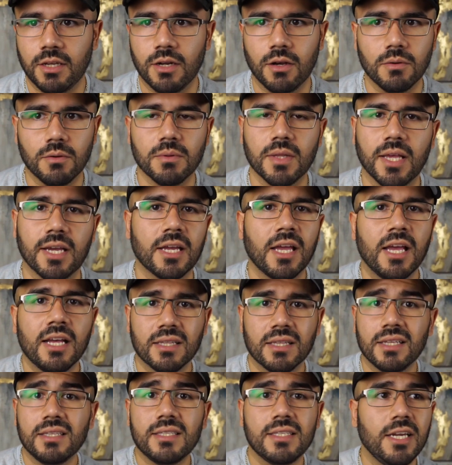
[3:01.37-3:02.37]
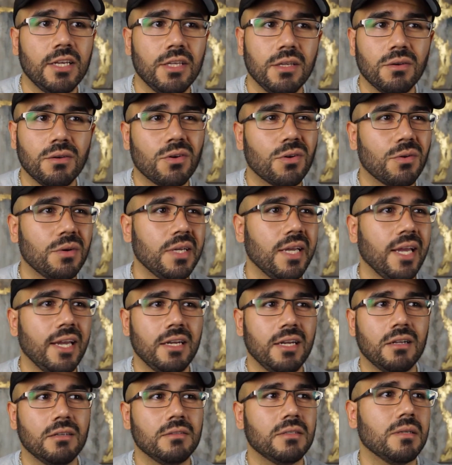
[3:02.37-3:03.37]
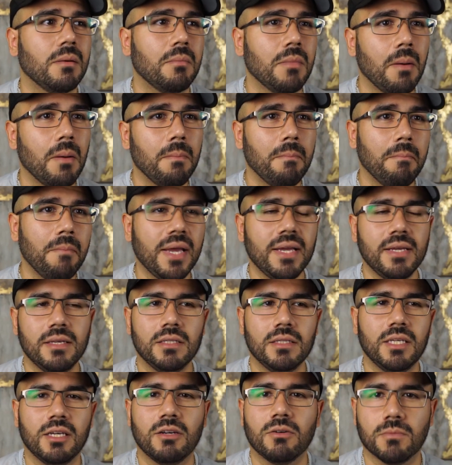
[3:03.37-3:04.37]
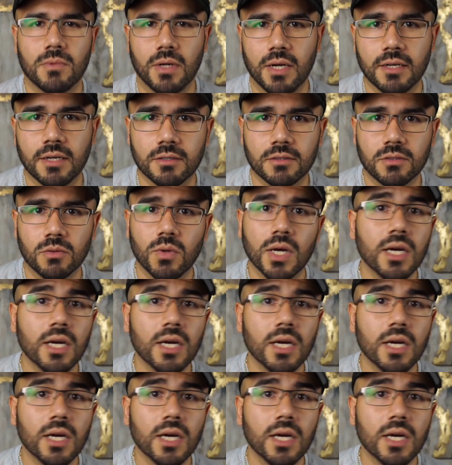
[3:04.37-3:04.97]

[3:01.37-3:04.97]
you know, like, let's say you create some amazing rugs.